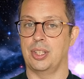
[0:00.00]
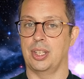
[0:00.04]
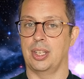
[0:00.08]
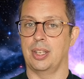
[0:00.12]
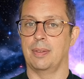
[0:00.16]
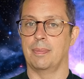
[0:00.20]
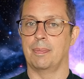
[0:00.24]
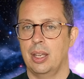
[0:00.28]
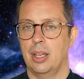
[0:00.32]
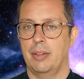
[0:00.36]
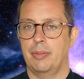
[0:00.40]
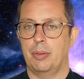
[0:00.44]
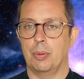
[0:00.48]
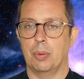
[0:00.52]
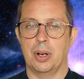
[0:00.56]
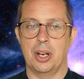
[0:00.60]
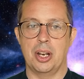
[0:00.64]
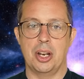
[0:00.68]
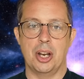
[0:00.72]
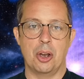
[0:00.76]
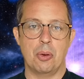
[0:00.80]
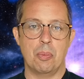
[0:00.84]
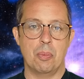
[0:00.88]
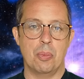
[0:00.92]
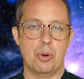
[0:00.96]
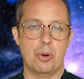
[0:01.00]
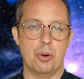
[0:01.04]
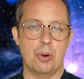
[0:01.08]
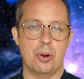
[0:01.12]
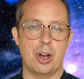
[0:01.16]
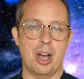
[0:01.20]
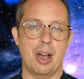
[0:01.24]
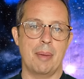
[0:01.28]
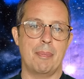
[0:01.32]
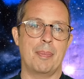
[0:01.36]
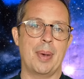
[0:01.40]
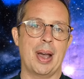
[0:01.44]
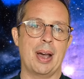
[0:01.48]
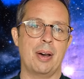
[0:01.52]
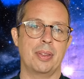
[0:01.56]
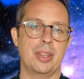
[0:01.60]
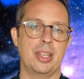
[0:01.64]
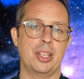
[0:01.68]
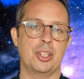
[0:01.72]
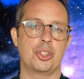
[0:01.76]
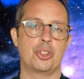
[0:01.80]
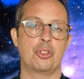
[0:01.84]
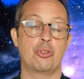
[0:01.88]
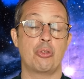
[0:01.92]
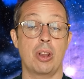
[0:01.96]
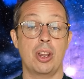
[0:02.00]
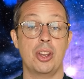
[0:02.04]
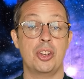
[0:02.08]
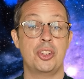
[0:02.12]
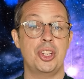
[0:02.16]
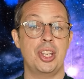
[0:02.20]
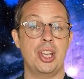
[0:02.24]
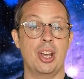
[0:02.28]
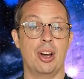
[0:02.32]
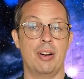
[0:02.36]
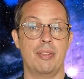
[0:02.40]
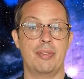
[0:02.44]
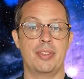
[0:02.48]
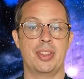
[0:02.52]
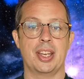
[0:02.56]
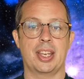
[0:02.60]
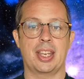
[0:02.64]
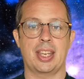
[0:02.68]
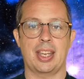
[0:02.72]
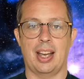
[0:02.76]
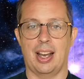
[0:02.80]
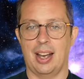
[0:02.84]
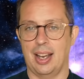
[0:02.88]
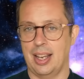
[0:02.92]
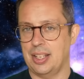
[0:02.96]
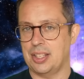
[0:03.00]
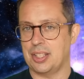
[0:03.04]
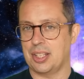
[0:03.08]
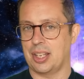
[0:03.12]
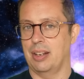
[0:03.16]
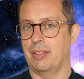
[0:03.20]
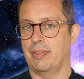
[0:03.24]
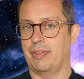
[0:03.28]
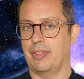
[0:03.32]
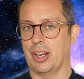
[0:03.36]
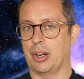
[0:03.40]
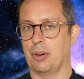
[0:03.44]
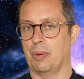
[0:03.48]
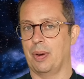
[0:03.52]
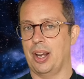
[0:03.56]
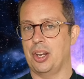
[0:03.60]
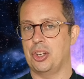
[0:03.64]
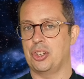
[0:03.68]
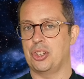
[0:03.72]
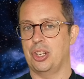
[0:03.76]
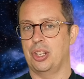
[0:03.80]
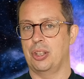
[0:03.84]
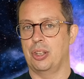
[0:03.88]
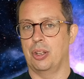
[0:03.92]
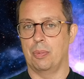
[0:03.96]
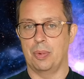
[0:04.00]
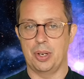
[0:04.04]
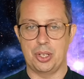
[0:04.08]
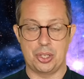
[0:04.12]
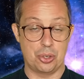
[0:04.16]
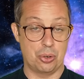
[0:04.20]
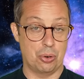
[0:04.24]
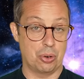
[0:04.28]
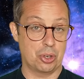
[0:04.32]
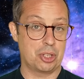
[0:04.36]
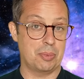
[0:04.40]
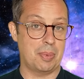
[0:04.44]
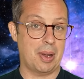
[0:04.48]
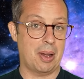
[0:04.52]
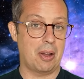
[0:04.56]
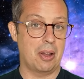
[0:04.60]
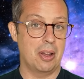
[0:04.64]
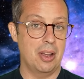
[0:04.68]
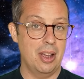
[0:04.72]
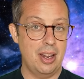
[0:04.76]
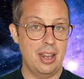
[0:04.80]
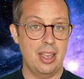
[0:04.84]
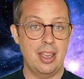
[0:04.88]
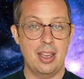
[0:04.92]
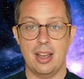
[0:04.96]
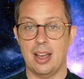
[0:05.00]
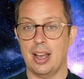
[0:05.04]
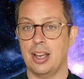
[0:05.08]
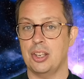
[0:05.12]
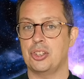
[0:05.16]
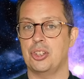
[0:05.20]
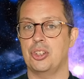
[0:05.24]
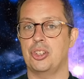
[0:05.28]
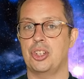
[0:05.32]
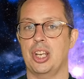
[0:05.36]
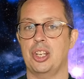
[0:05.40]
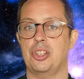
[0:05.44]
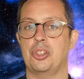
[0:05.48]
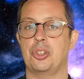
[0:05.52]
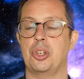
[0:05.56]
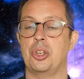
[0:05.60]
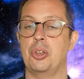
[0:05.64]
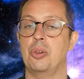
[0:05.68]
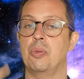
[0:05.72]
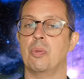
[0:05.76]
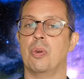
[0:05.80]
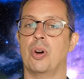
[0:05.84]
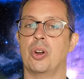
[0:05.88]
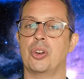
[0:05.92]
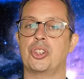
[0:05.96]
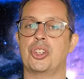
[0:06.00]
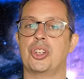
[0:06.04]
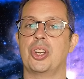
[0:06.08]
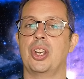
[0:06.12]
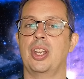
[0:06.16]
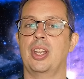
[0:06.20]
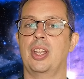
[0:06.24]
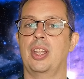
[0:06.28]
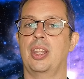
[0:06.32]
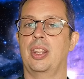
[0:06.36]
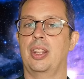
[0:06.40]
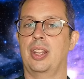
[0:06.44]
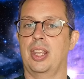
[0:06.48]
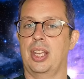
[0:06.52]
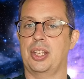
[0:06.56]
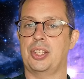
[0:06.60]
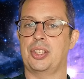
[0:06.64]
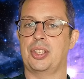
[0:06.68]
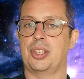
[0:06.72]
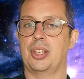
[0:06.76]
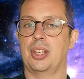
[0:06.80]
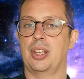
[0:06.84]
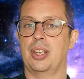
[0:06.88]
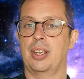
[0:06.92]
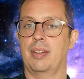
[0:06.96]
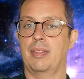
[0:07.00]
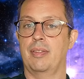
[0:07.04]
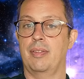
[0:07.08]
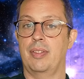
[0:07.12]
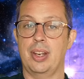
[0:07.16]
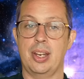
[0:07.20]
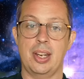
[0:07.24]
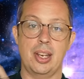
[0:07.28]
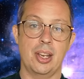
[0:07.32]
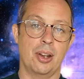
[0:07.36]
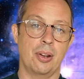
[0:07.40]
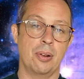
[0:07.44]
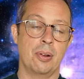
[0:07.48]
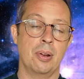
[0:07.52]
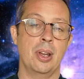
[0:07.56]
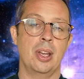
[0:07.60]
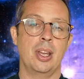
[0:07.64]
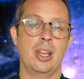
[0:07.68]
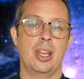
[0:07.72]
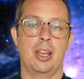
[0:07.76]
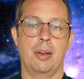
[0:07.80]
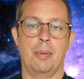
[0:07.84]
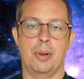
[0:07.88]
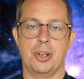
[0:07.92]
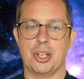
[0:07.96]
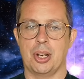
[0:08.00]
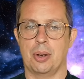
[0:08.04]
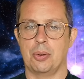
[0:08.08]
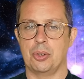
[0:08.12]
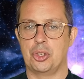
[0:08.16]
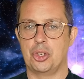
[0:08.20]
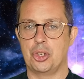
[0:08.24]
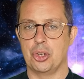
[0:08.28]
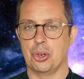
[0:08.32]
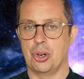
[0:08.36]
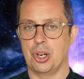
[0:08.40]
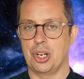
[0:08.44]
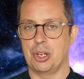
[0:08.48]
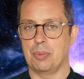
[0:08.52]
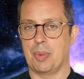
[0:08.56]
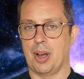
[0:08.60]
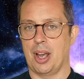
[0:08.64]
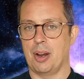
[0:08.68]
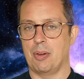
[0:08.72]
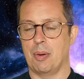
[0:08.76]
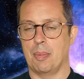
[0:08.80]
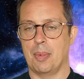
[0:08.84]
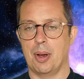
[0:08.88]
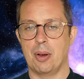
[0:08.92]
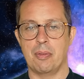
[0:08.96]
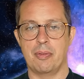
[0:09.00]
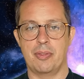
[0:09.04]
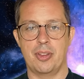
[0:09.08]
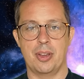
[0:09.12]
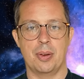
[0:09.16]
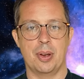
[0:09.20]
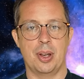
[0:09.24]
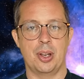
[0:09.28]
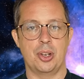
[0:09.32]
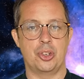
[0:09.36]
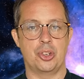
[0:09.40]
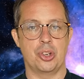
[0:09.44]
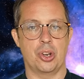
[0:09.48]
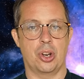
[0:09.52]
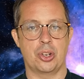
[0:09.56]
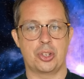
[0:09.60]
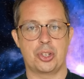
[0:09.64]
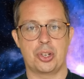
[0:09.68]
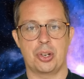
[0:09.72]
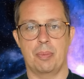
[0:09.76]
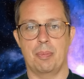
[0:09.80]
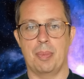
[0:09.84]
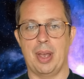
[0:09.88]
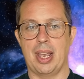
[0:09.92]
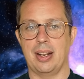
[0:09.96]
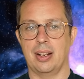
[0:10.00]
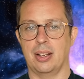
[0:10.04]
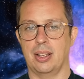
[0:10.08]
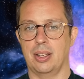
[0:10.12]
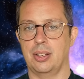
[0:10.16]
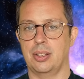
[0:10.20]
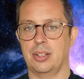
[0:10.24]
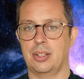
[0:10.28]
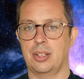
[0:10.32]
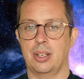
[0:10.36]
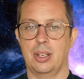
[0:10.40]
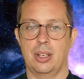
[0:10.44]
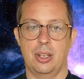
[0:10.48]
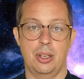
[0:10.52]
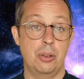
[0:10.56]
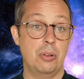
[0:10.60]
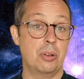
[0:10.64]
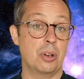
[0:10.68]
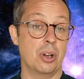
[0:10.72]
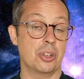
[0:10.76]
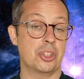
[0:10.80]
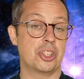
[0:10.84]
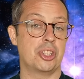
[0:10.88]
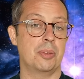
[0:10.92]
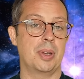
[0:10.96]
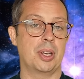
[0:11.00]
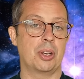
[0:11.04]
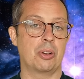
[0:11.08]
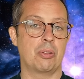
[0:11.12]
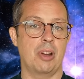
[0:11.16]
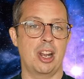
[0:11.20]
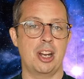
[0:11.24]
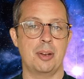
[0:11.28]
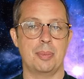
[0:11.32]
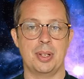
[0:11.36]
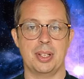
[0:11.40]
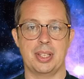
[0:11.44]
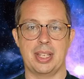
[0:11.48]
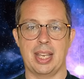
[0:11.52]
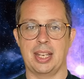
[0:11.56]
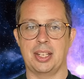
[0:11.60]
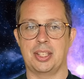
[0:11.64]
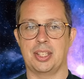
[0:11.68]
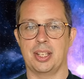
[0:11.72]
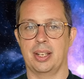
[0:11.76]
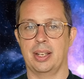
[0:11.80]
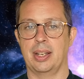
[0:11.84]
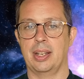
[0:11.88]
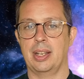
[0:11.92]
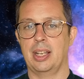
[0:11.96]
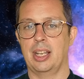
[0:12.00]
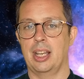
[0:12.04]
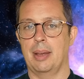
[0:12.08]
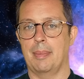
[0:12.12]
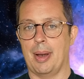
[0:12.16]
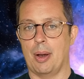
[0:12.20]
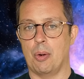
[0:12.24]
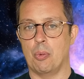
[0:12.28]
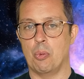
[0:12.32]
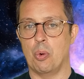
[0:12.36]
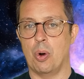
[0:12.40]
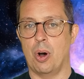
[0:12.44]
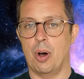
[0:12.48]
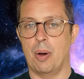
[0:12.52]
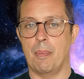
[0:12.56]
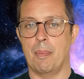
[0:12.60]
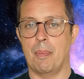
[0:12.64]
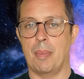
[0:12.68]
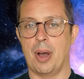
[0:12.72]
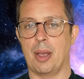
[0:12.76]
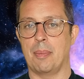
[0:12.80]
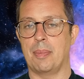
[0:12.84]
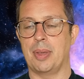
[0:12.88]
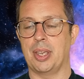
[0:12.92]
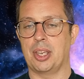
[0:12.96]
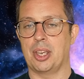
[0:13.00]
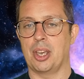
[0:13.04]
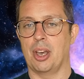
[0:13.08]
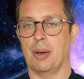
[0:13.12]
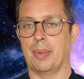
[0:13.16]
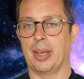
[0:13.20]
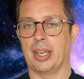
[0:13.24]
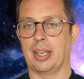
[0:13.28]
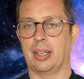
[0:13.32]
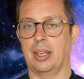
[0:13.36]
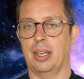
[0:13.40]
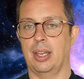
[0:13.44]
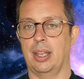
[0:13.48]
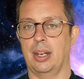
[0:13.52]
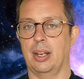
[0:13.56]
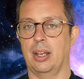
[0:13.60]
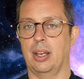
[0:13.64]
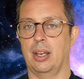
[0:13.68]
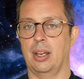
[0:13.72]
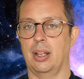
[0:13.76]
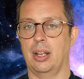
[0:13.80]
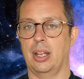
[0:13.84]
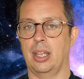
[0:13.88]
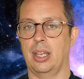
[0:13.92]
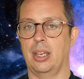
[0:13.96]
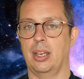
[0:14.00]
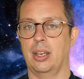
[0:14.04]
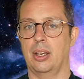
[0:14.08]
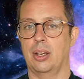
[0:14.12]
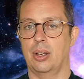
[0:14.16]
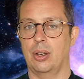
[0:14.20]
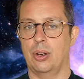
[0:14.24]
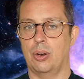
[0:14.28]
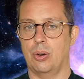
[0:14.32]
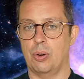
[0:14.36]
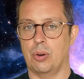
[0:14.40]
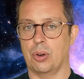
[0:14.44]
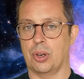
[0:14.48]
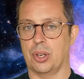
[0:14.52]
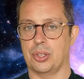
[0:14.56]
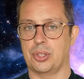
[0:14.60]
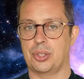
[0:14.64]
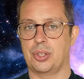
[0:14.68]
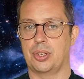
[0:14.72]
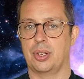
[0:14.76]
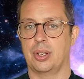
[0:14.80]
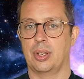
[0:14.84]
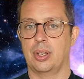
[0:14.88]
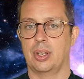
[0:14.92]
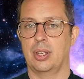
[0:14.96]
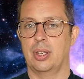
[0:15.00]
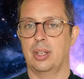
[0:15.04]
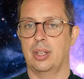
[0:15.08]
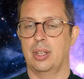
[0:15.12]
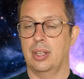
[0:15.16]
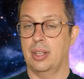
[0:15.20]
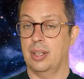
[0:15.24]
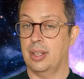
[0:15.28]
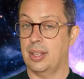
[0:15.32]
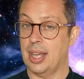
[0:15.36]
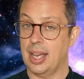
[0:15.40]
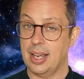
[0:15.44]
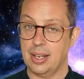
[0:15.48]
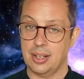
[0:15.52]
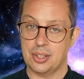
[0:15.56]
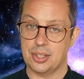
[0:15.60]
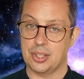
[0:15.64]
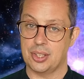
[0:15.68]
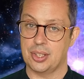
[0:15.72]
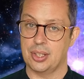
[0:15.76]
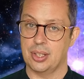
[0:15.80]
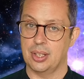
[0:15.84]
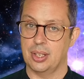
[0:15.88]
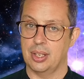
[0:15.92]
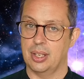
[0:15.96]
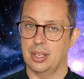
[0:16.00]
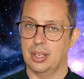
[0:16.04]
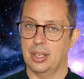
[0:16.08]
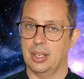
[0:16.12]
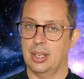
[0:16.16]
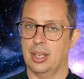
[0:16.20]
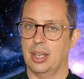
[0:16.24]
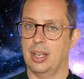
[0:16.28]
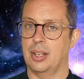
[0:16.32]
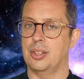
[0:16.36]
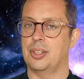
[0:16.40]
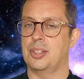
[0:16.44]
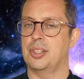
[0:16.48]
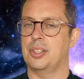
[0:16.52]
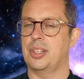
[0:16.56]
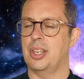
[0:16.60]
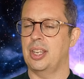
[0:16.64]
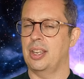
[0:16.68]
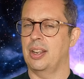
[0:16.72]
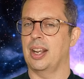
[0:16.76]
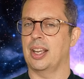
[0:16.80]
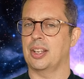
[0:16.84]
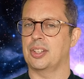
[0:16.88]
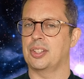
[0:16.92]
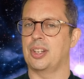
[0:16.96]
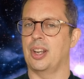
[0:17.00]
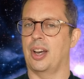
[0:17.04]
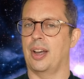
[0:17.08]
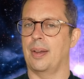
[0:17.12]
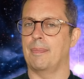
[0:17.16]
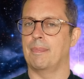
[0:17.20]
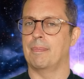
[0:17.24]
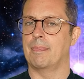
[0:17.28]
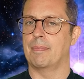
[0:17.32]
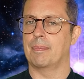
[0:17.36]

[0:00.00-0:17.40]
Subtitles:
If you want to know more about the astrology of the Kite configuration that we talked about earlier, I suggest you watch this video, in which I was joined by remote viewer Josh Maitland, who got some incredible data about what might be coming in early August. Thanks, and see you next time.